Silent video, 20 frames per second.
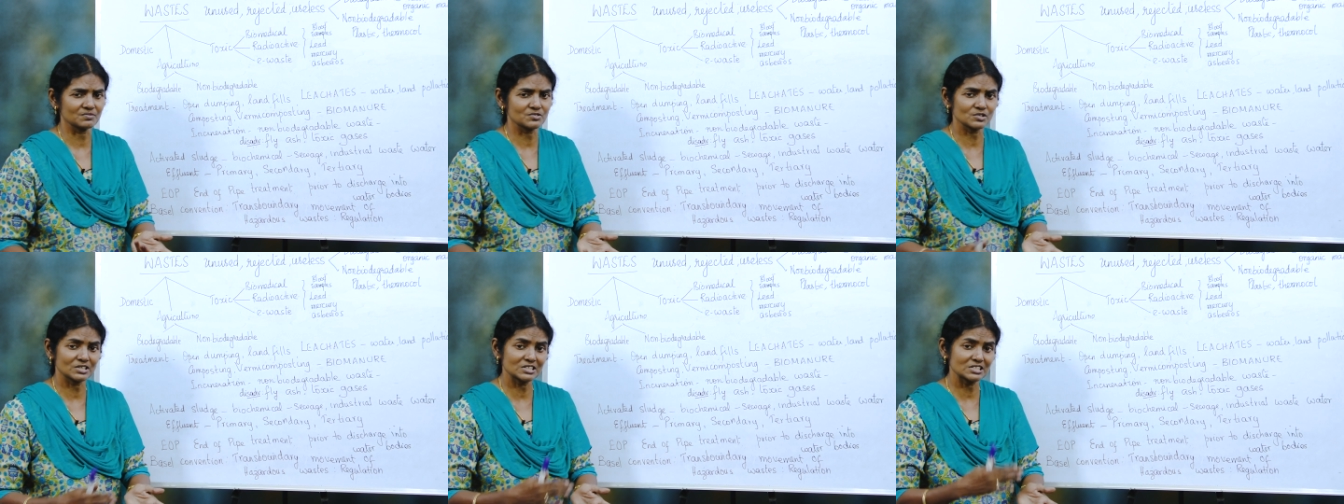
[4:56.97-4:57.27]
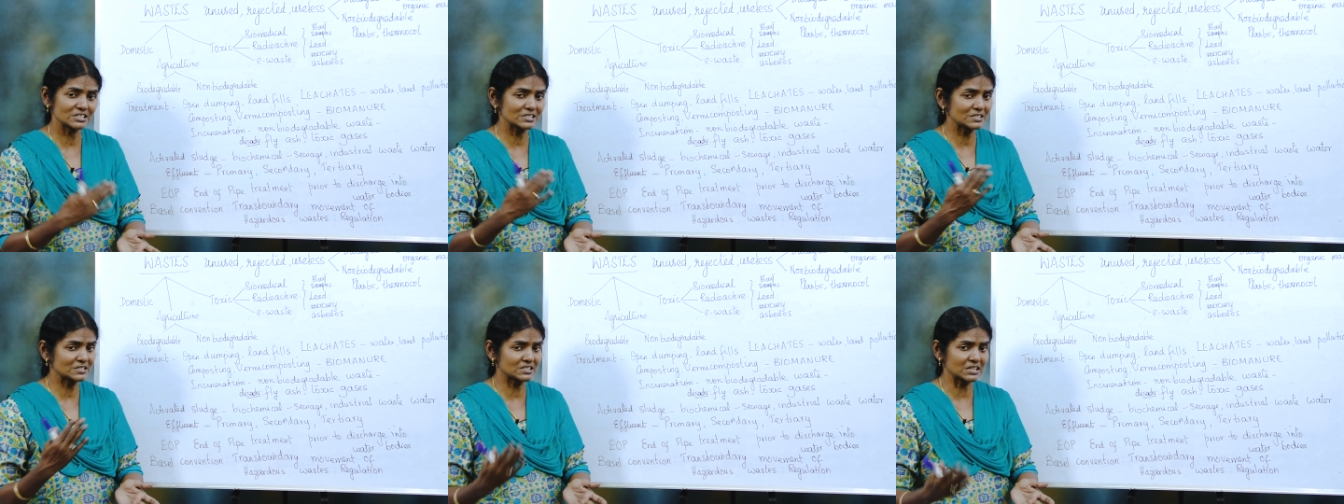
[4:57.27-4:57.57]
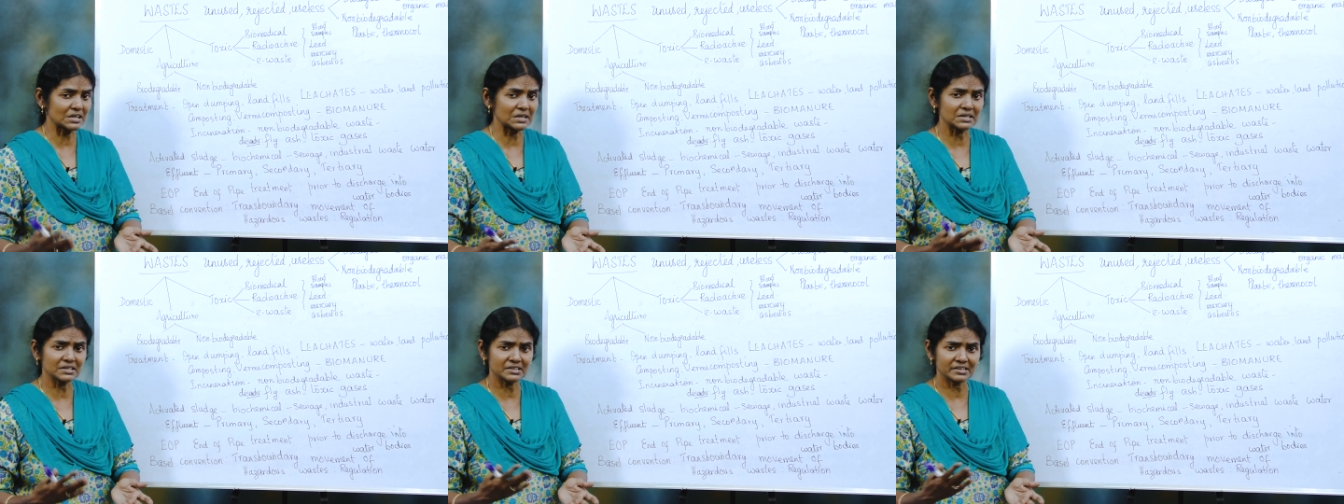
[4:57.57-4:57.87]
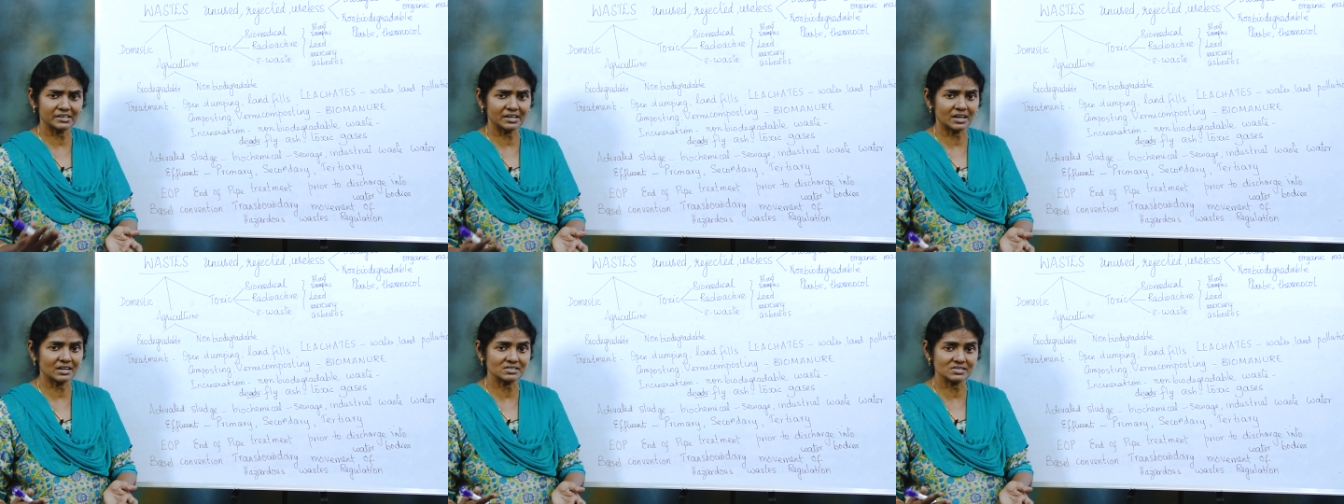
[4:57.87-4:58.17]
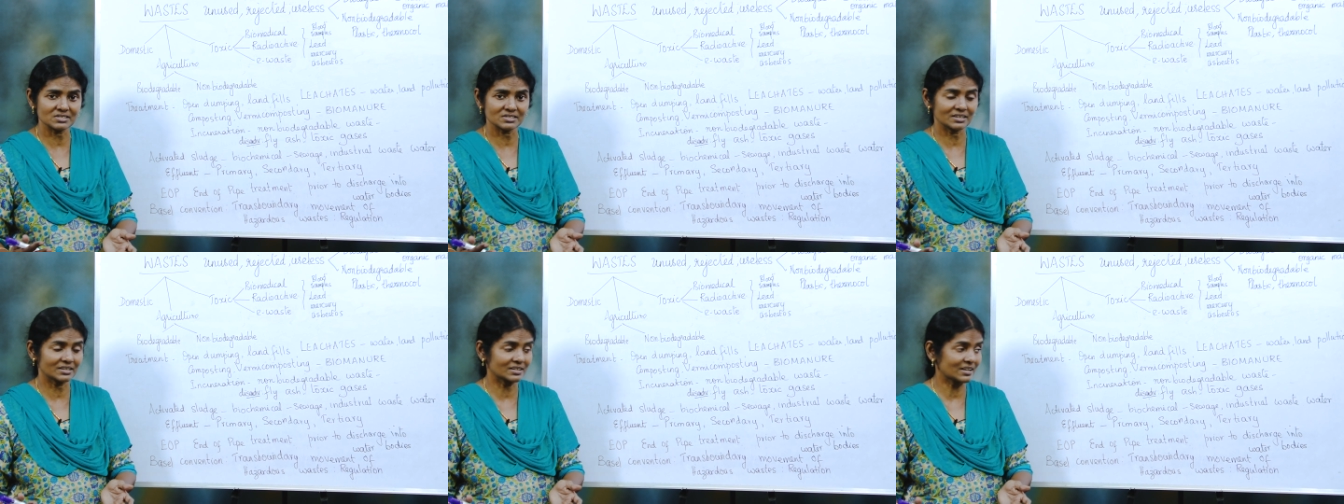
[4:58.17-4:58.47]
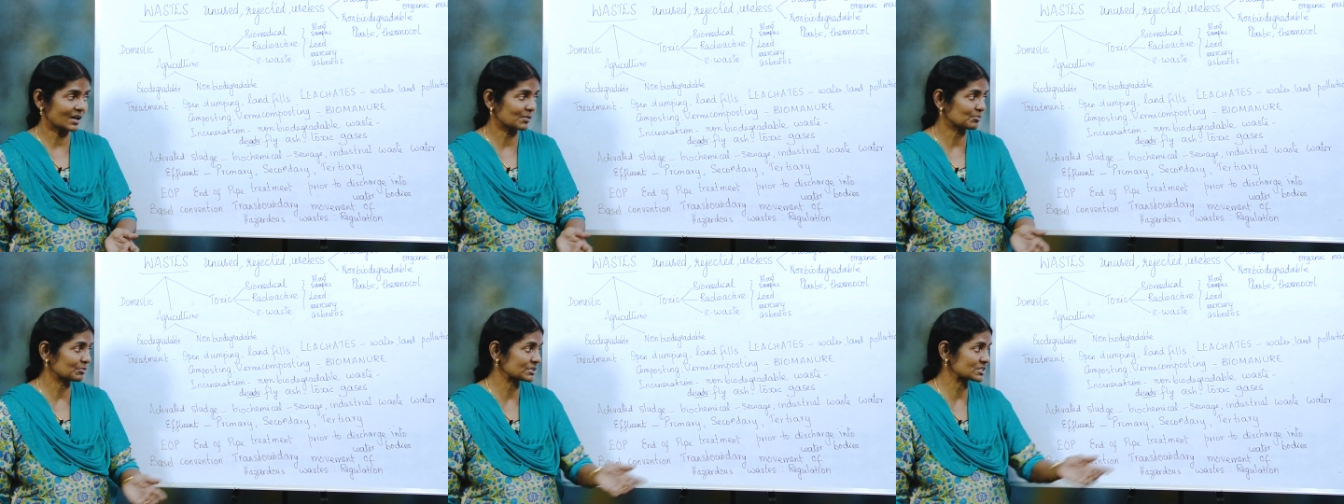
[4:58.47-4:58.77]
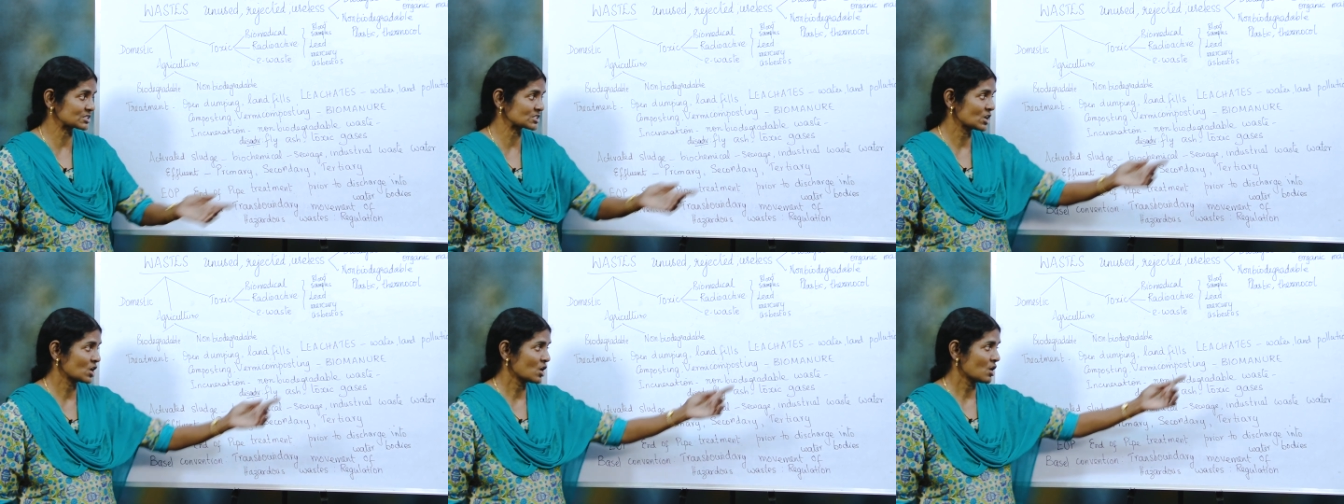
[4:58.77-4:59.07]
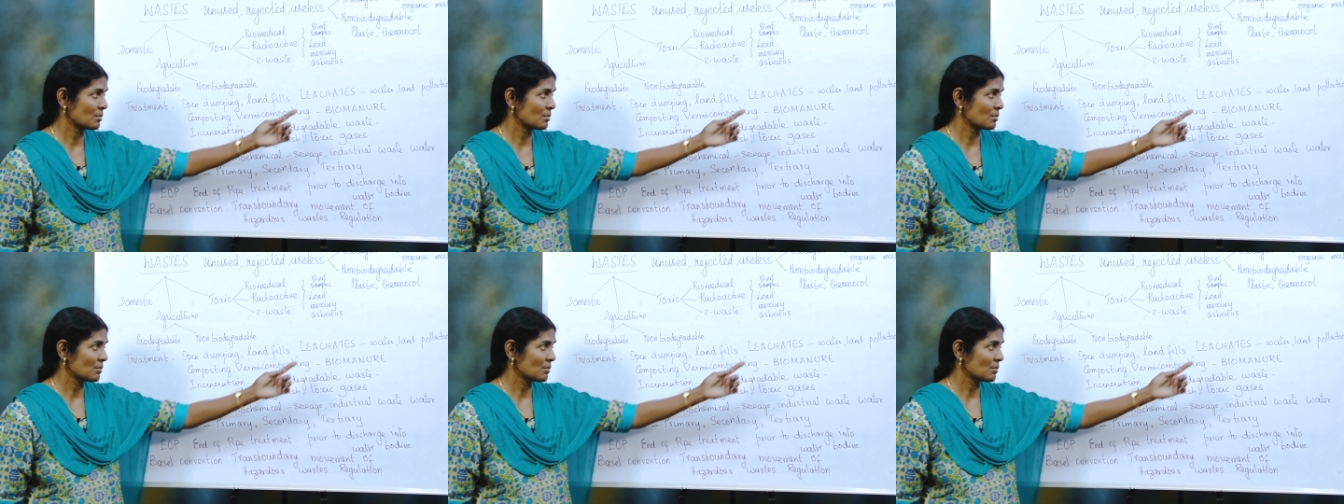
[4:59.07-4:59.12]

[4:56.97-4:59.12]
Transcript: So it's a chain reaction that happens